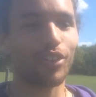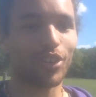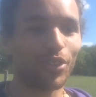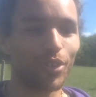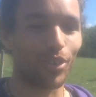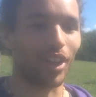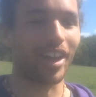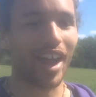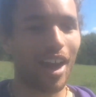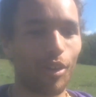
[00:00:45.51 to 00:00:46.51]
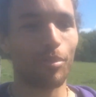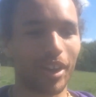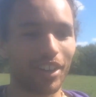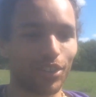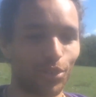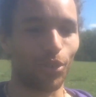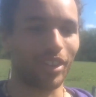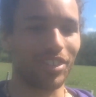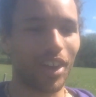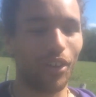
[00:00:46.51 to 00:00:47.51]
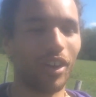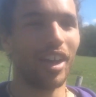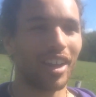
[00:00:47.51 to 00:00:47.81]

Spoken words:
on Google, like how am I going to sort this out?